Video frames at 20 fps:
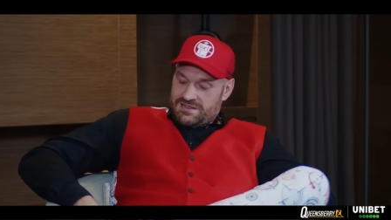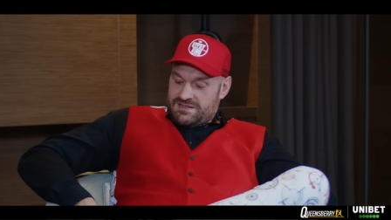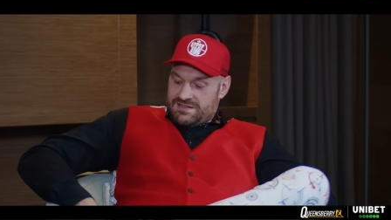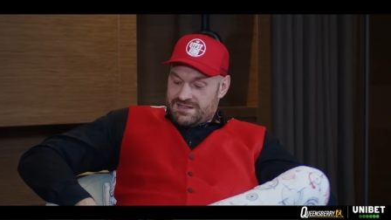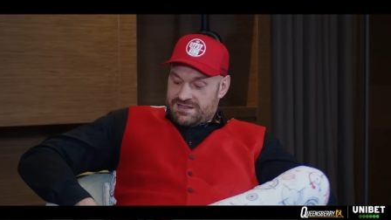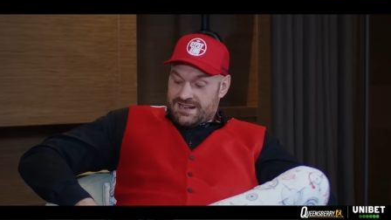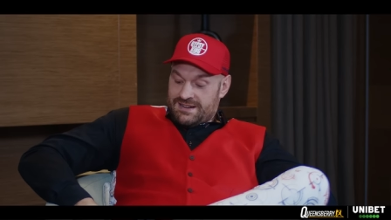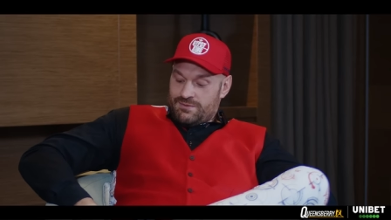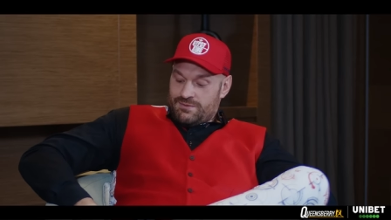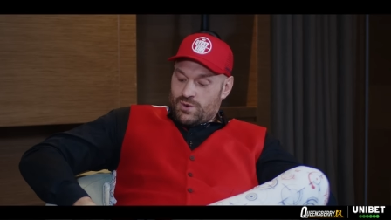
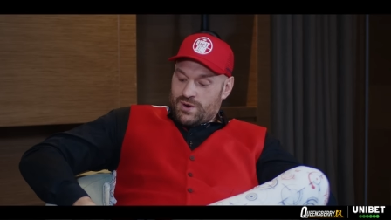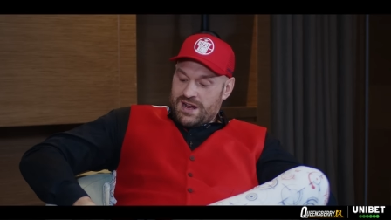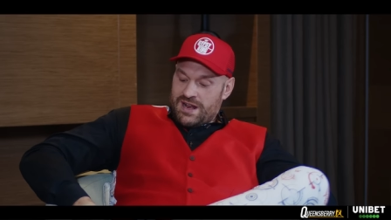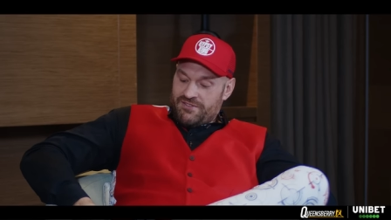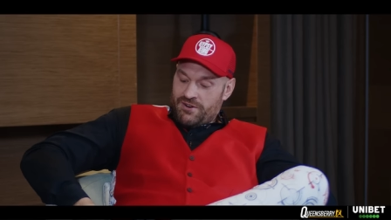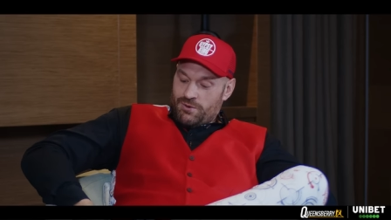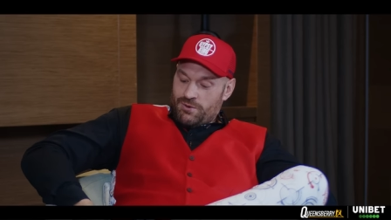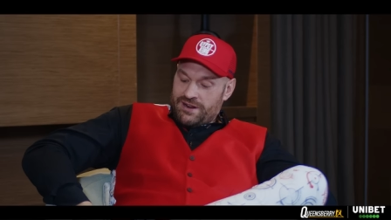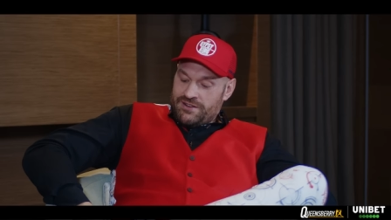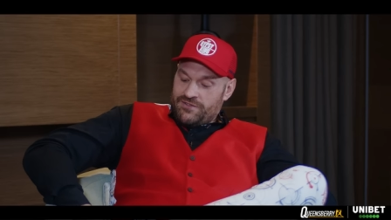And when
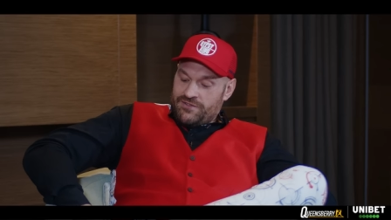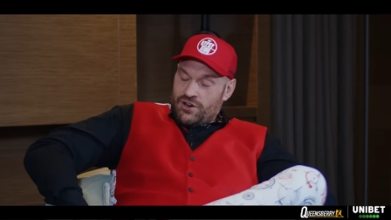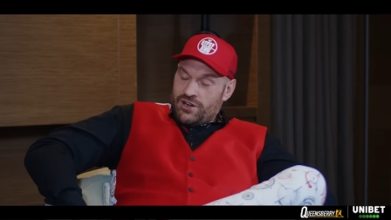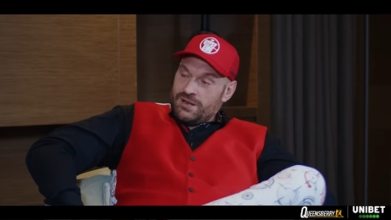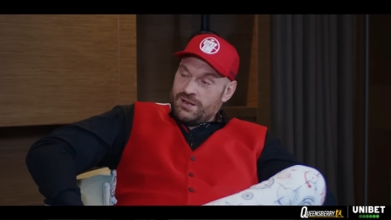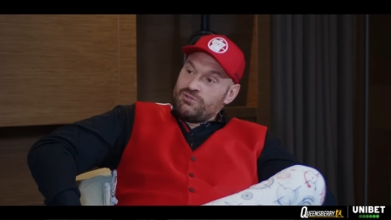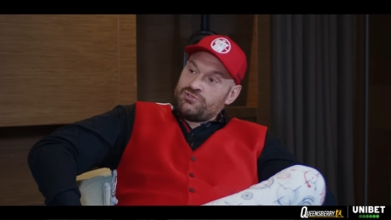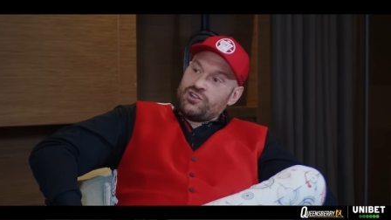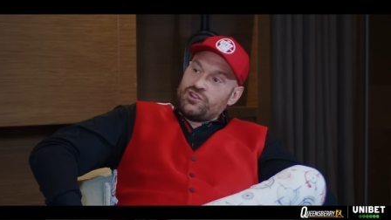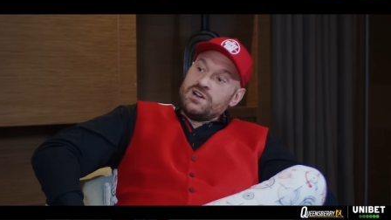everybody thought it
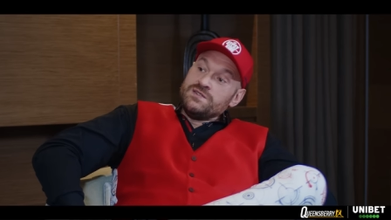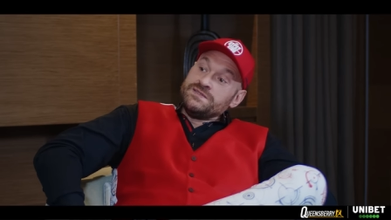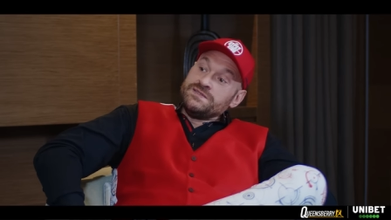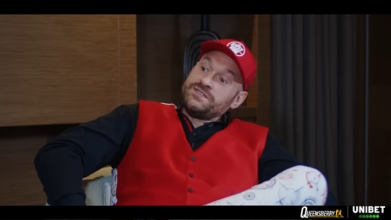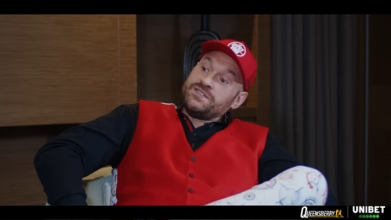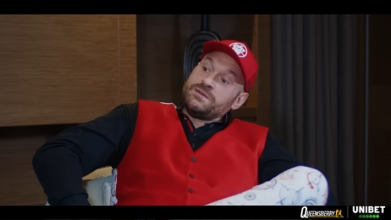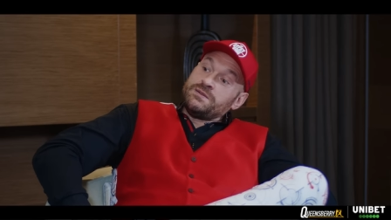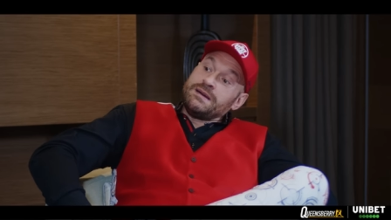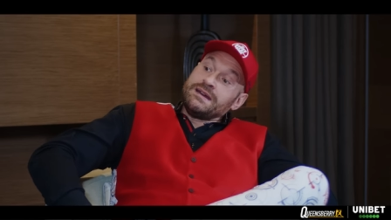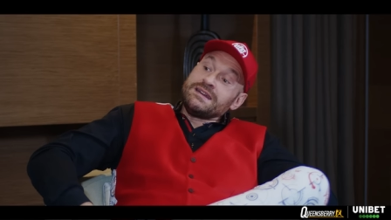was over
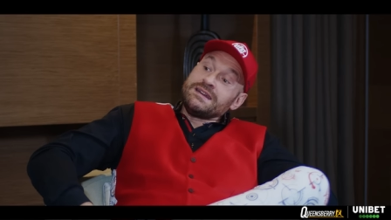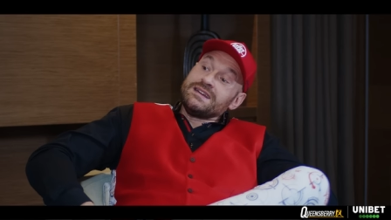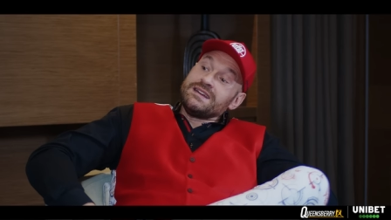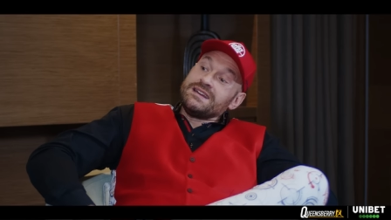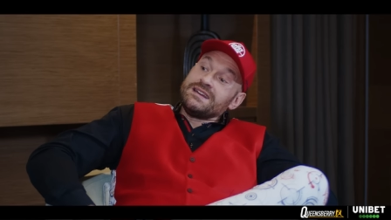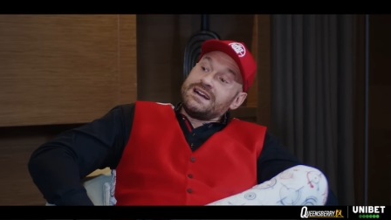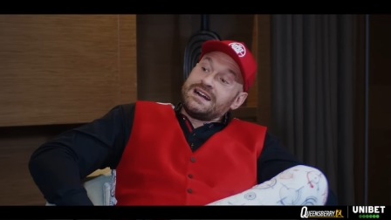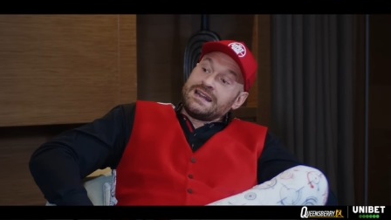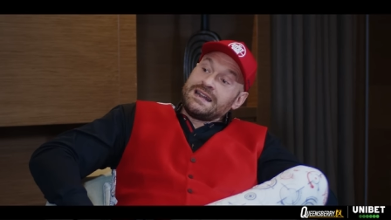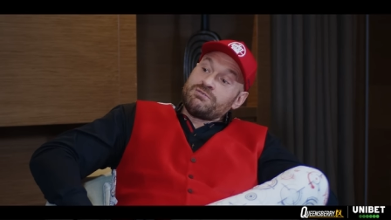for me
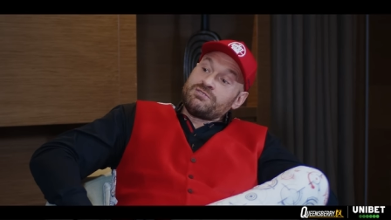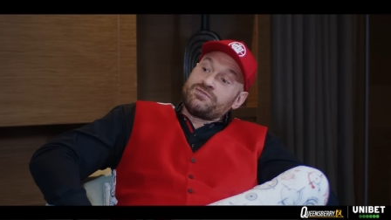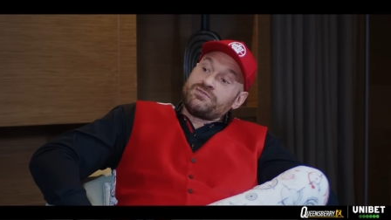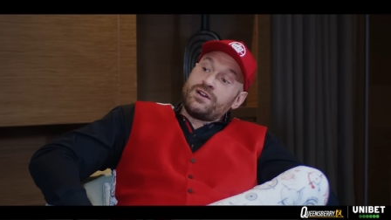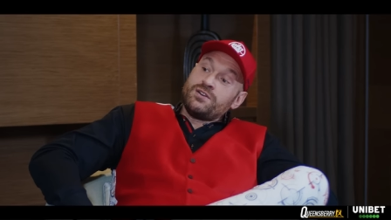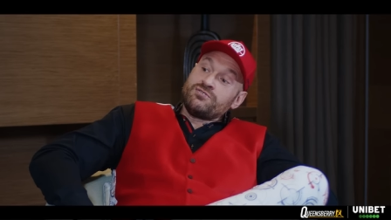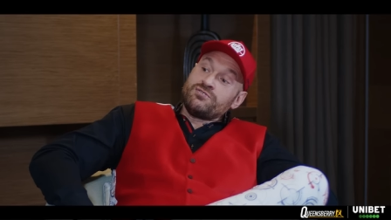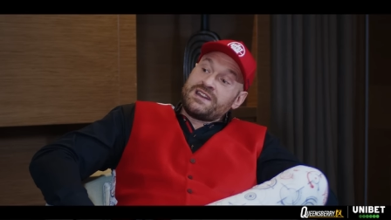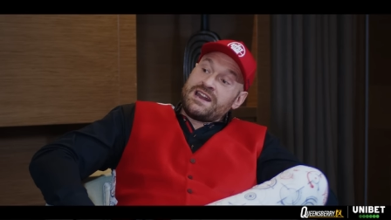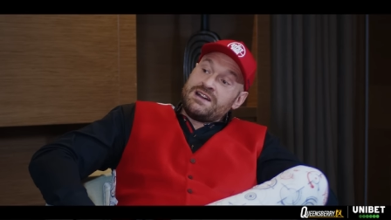and I was
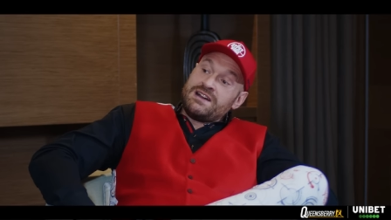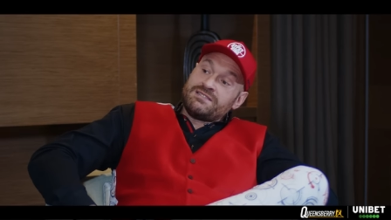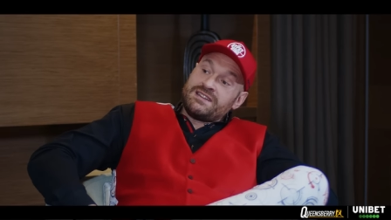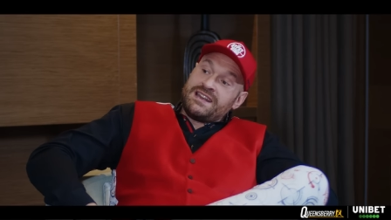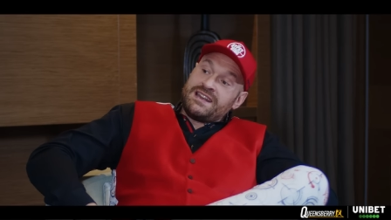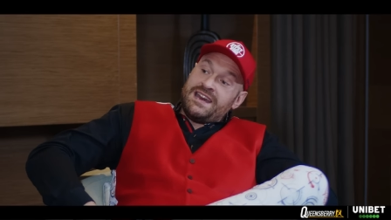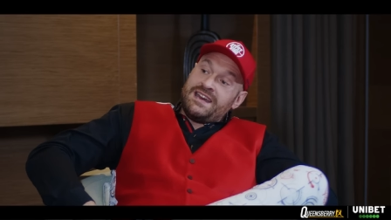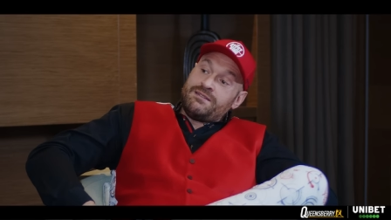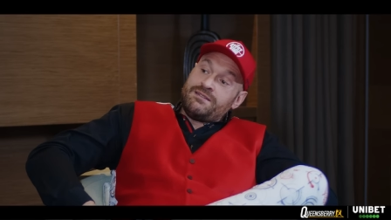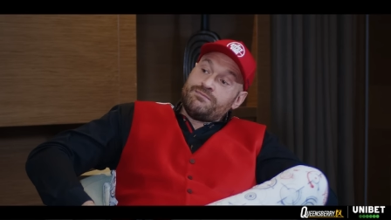frozen out of the
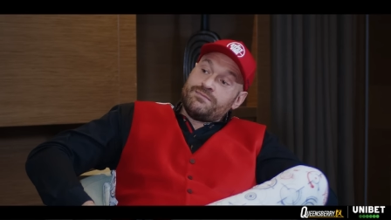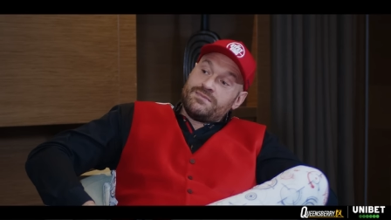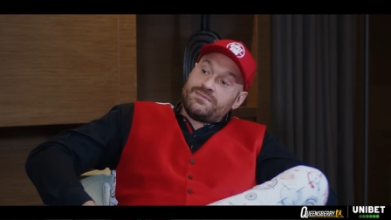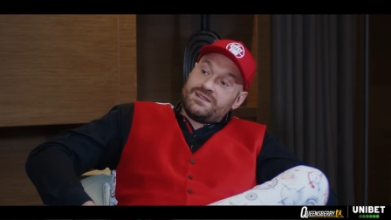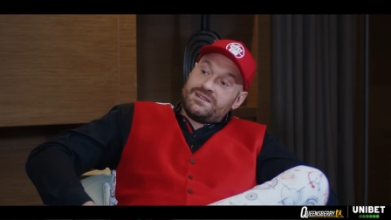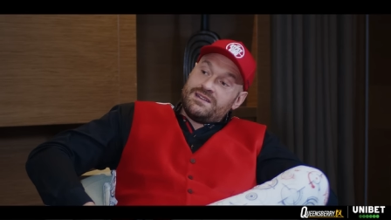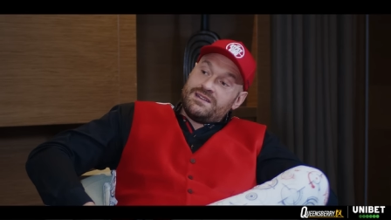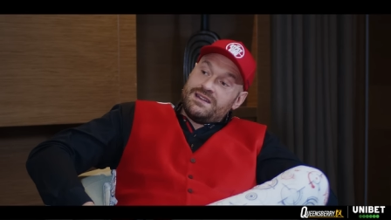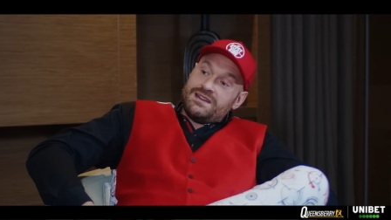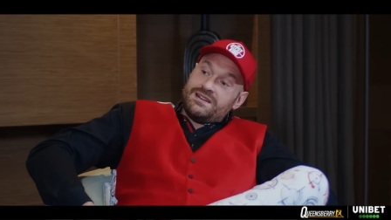game,
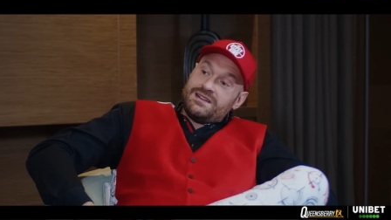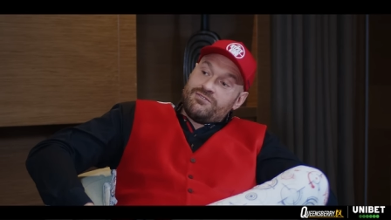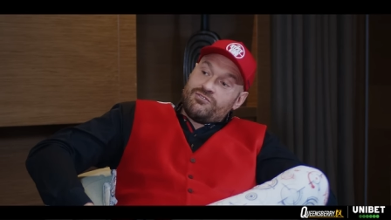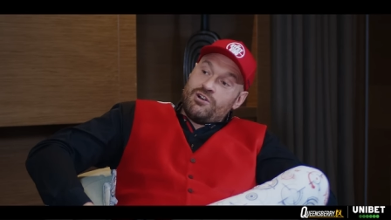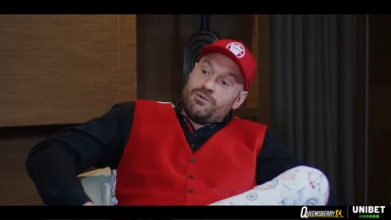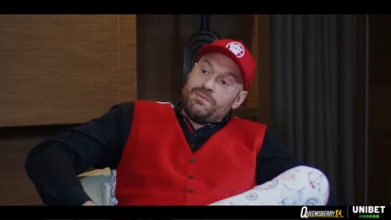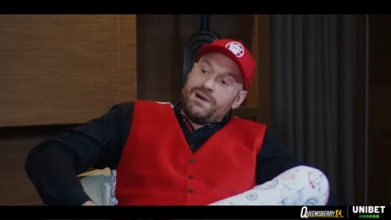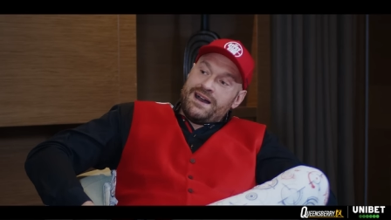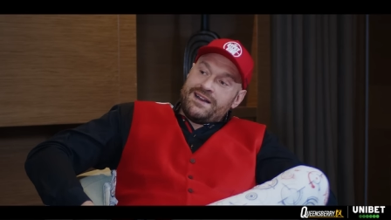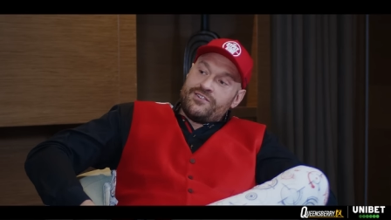
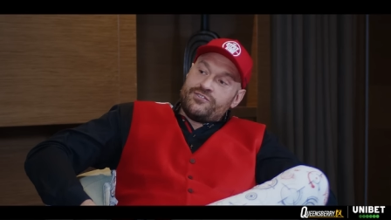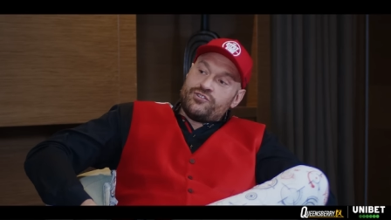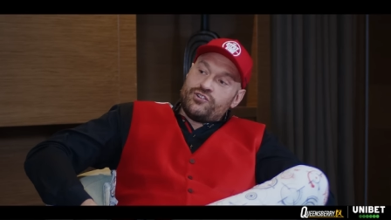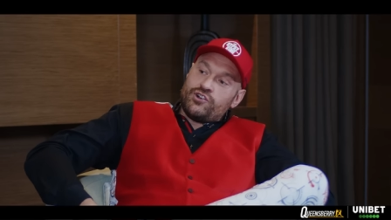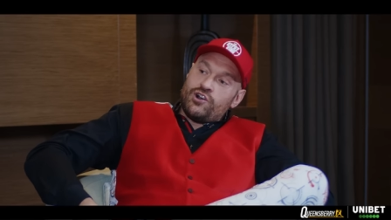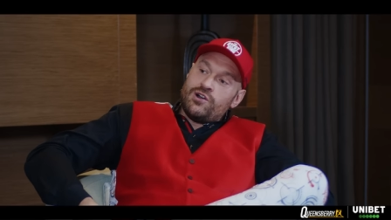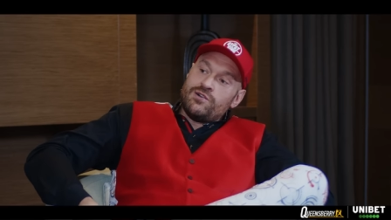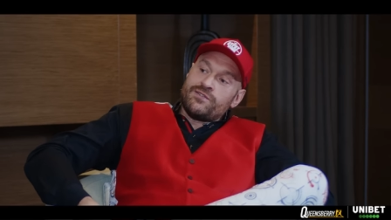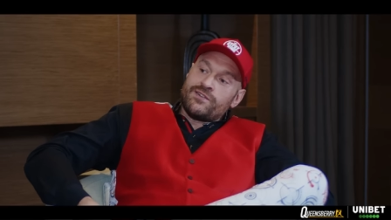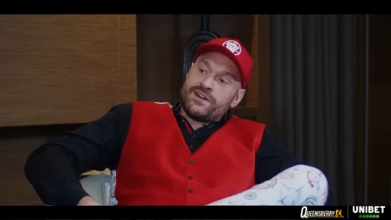come back and took
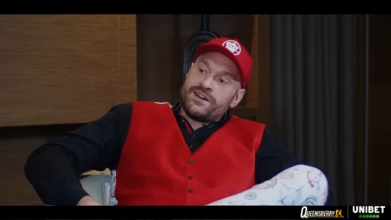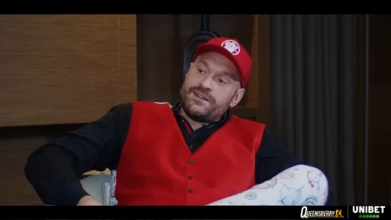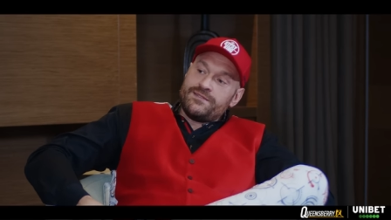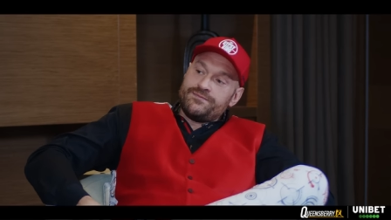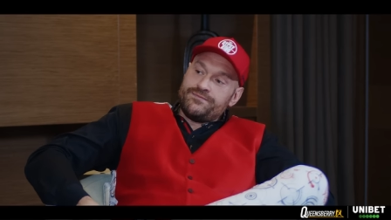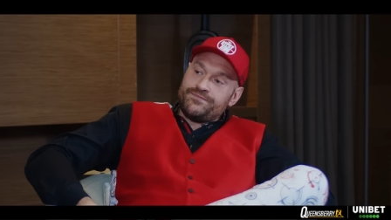over it.